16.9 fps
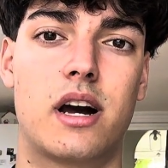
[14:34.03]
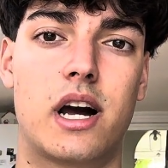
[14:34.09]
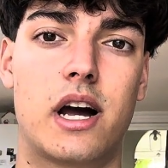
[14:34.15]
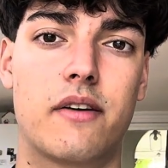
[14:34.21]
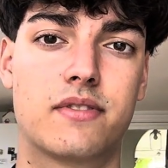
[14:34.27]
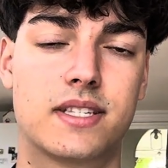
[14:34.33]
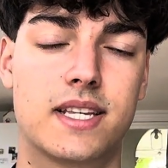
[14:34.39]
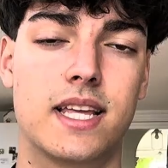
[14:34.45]

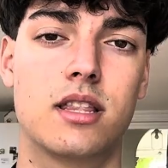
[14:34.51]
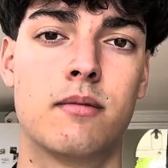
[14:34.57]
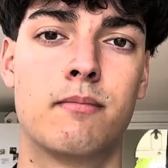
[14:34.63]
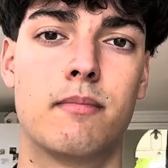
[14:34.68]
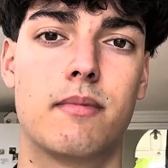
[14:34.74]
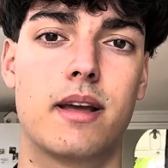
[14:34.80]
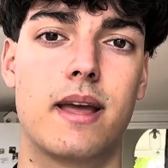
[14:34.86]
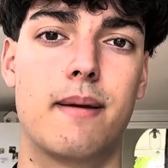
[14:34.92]
I've seen
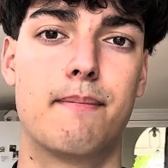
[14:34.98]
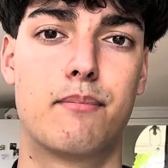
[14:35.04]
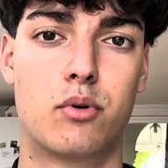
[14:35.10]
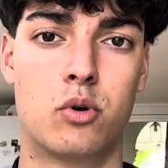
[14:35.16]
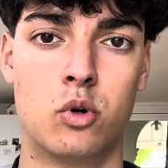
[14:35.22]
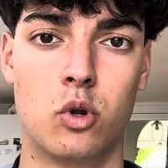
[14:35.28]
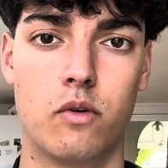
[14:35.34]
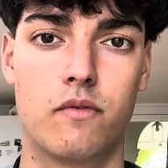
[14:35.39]
them
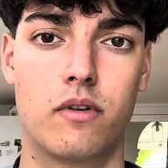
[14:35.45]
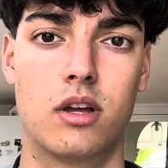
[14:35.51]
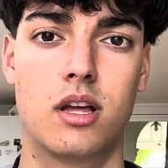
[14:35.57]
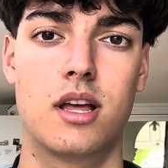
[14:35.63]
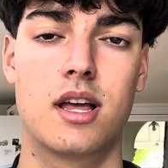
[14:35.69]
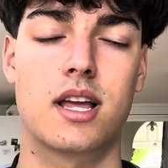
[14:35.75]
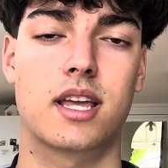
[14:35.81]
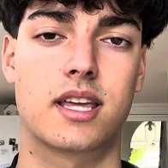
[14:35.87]
improve
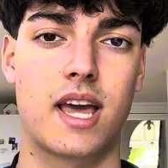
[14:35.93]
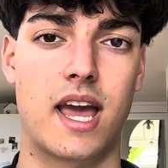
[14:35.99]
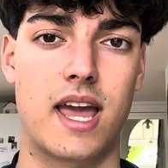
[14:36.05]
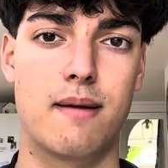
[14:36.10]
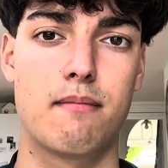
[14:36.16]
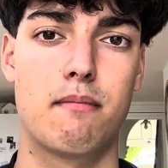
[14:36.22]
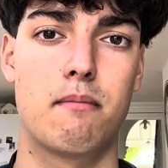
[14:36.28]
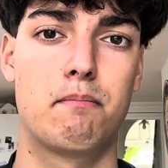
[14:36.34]

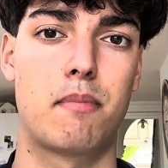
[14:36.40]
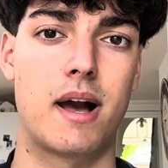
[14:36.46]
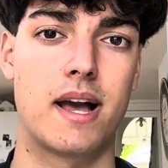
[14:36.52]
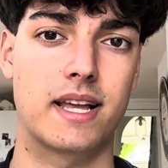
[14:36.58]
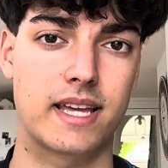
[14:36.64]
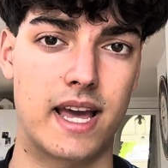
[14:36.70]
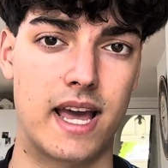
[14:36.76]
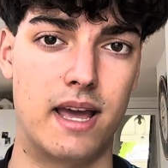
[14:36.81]
game by
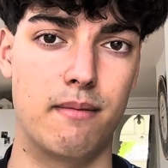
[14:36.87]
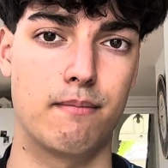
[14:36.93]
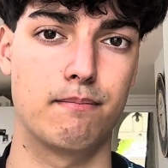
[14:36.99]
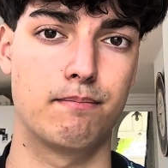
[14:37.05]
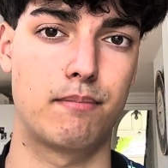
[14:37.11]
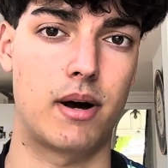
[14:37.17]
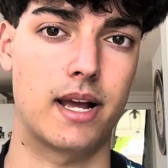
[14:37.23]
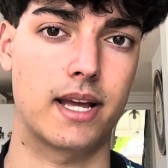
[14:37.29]
game
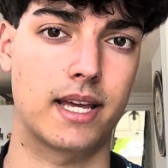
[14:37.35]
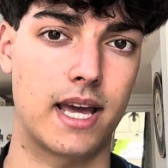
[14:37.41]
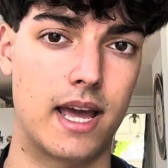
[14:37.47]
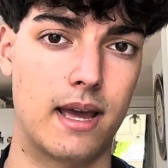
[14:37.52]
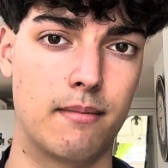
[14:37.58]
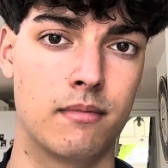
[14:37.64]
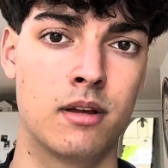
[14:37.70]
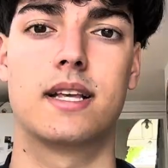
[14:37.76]
by
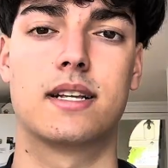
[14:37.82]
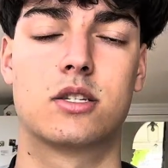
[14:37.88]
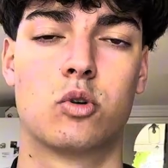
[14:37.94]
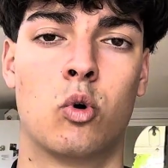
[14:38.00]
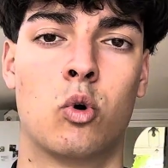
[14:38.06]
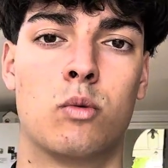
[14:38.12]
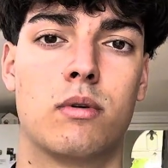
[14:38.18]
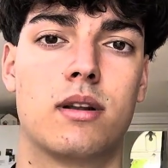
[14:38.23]
game this
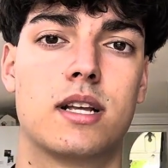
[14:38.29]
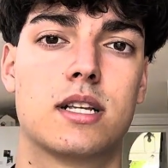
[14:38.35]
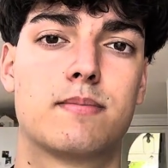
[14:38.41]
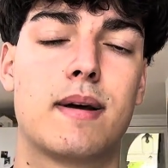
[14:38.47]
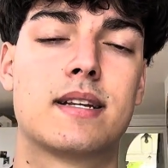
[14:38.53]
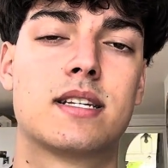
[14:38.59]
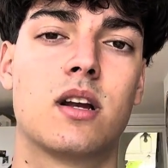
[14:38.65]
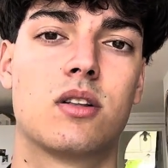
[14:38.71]
tournament,
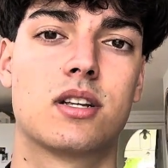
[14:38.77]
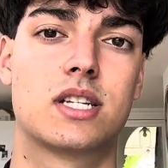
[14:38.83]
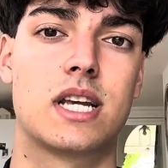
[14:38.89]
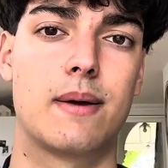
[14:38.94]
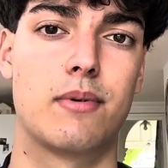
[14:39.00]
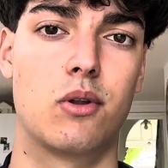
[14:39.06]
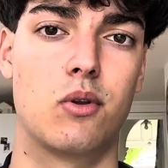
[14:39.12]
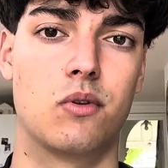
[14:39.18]
especially on the
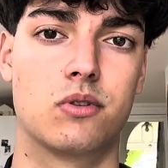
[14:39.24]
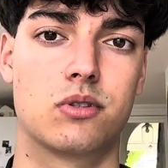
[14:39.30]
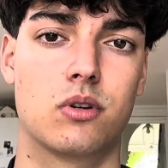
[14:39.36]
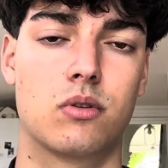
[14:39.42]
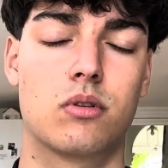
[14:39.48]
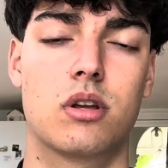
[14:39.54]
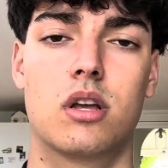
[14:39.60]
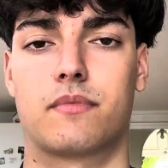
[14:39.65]
Xabi
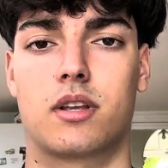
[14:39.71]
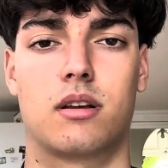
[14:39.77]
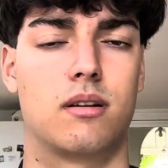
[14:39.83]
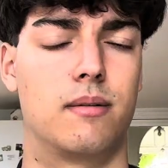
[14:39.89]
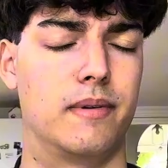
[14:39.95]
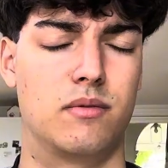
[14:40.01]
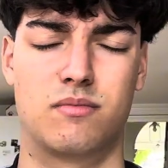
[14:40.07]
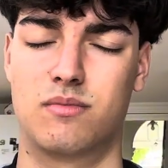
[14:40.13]
Alonso.
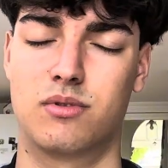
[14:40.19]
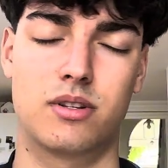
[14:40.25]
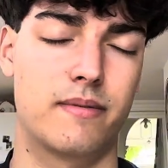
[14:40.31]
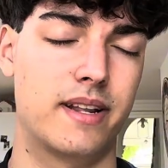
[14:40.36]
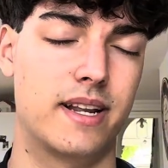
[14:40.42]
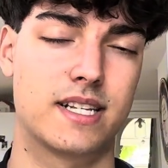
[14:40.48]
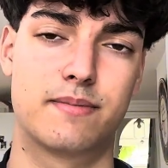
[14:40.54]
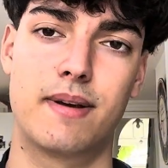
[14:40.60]
I mean, what do I
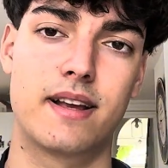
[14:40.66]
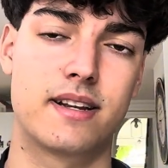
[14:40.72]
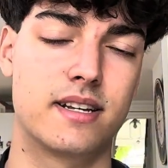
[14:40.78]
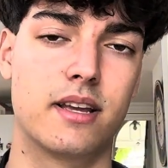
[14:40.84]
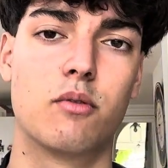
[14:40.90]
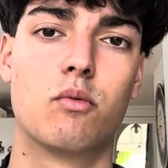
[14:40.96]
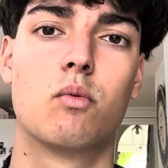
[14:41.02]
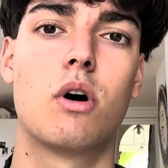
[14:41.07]
mean
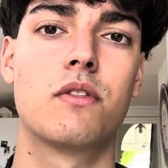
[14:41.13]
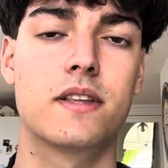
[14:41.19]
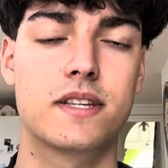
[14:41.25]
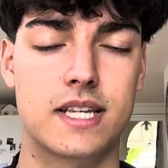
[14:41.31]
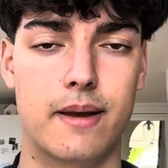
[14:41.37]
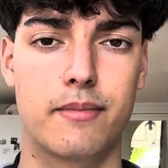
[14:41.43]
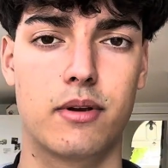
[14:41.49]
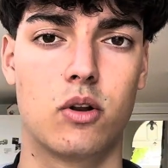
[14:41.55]
especially? On the
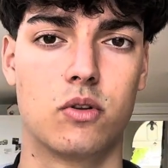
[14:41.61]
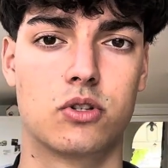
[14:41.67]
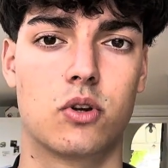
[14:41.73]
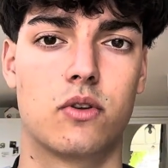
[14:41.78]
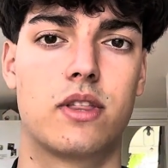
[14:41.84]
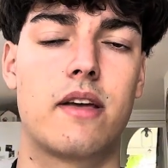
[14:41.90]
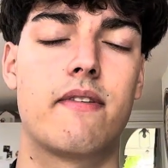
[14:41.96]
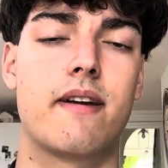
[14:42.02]
Xabi Alonso,
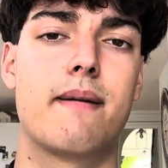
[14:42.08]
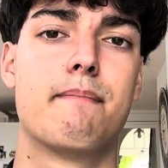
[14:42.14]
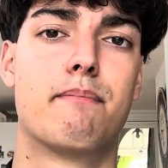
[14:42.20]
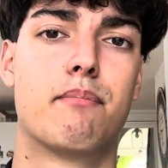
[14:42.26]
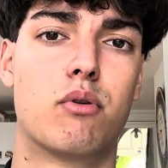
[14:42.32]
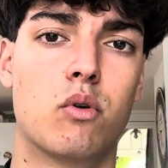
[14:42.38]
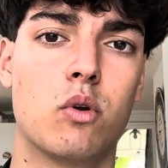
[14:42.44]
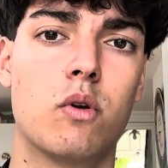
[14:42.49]
they've
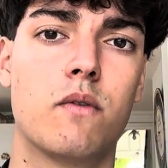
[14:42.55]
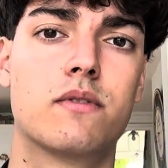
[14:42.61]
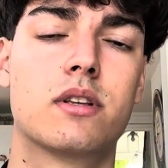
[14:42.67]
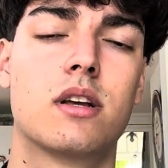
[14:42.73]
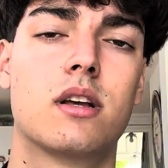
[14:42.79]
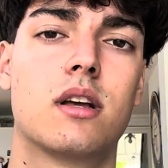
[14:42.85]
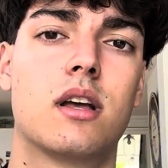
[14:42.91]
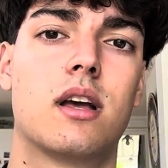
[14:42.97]
improved
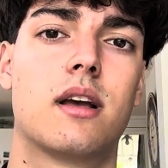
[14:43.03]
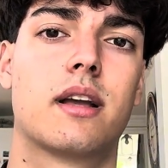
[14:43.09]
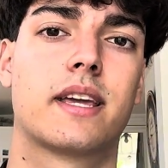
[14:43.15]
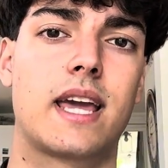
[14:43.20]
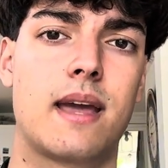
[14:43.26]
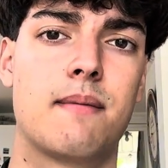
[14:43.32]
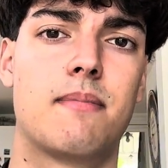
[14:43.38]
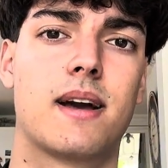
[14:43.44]

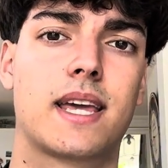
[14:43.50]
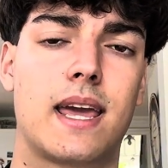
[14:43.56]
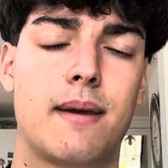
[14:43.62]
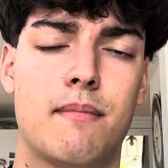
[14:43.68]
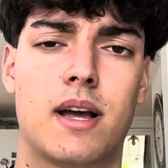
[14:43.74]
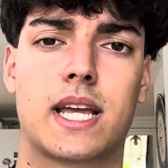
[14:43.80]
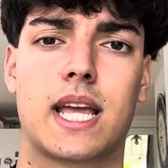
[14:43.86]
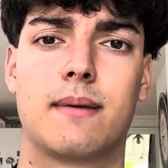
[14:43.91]
game by game
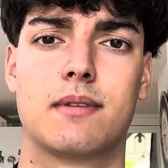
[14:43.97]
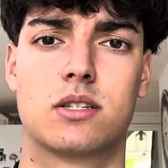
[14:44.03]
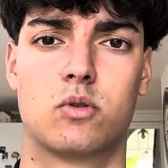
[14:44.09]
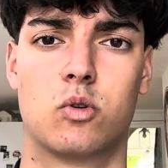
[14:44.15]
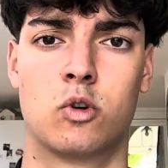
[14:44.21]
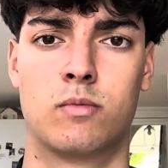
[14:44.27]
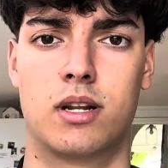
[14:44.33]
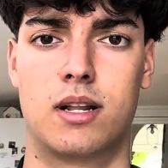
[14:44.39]
by game this
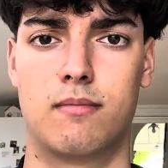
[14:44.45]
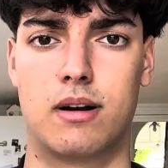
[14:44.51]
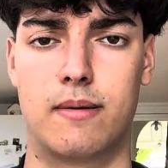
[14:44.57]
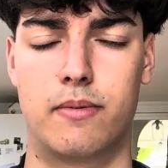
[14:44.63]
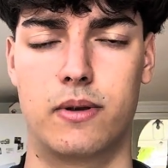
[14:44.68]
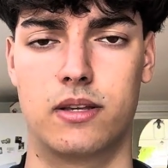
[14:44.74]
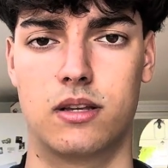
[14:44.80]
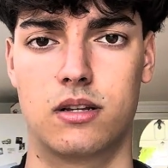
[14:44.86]
tournament, in my
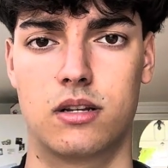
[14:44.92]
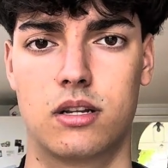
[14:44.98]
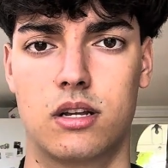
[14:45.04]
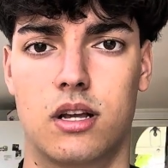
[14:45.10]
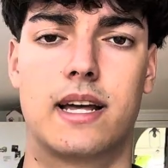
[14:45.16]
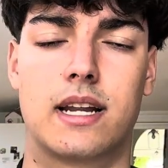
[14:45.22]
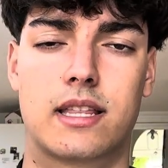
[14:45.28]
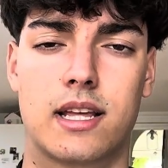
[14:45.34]
opinion.
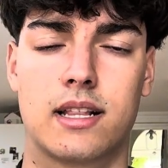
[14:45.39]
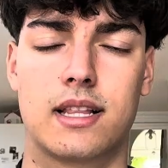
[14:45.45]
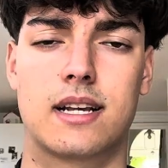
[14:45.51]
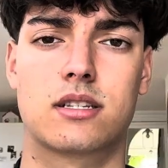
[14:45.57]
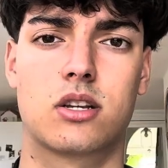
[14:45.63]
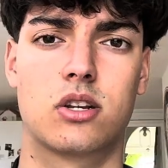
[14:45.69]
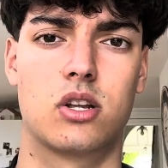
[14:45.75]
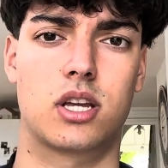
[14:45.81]
And I think
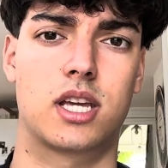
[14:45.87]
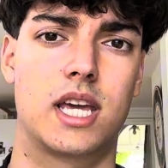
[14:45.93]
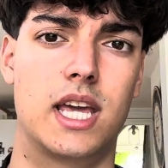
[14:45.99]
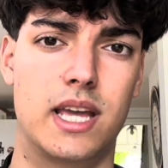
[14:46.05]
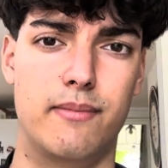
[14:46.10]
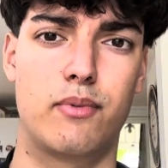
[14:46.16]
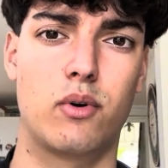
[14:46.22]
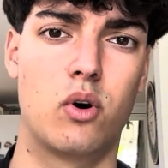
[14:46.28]
that's going to
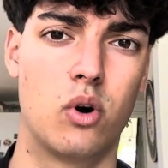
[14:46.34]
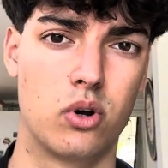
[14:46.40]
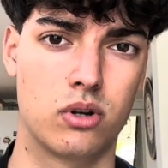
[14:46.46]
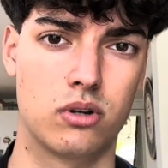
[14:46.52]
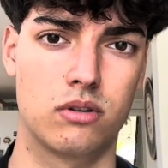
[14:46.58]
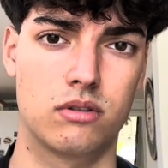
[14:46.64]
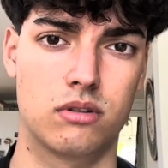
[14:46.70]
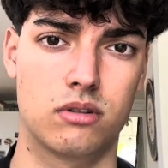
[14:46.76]
keep
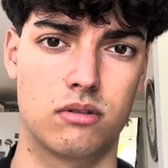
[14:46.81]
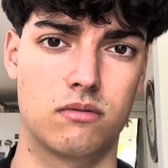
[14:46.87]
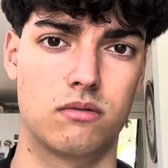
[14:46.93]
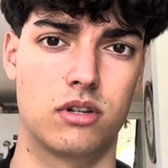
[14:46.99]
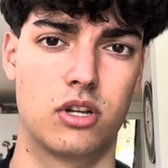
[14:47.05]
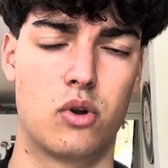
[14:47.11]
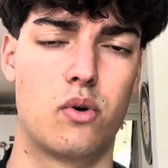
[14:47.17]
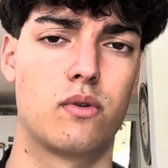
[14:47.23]
on,
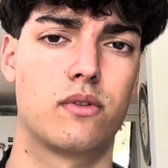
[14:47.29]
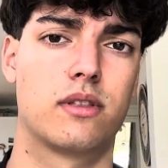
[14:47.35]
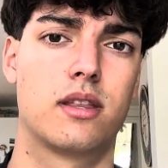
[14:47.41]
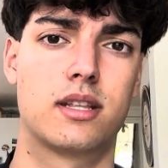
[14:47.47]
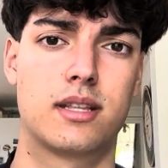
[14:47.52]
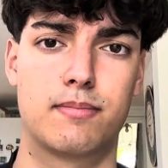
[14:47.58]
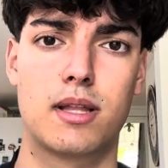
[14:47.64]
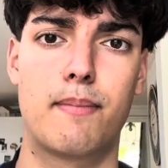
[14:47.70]

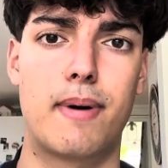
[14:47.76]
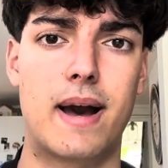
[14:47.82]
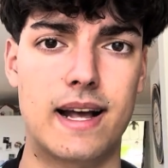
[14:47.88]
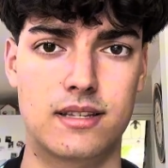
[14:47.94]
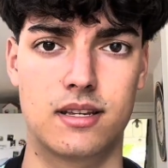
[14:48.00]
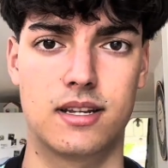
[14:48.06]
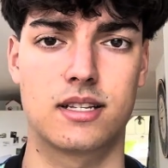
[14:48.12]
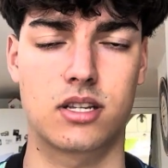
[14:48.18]
the
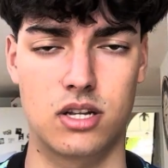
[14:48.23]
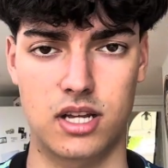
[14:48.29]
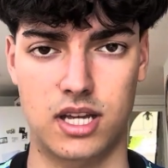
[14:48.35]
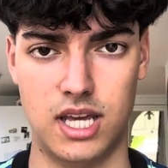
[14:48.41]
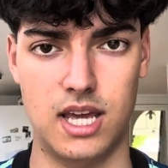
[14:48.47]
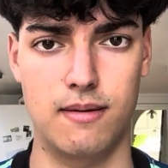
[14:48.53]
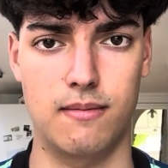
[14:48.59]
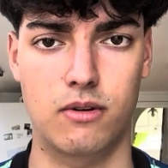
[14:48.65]
pattern is going
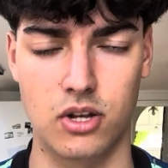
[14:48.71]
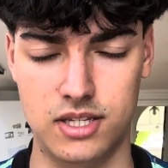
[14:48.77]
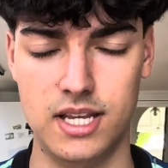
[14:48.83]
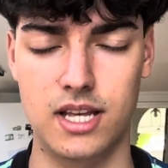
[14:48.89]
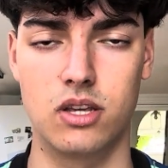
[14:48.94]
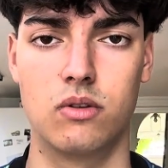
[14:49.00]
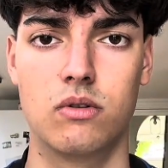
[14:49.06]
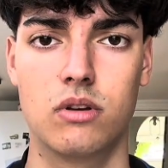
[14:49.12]
to
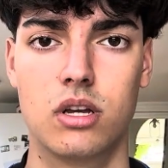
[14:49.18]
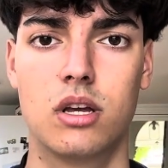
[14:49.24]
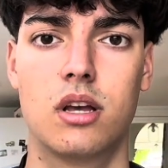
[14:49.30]
continue.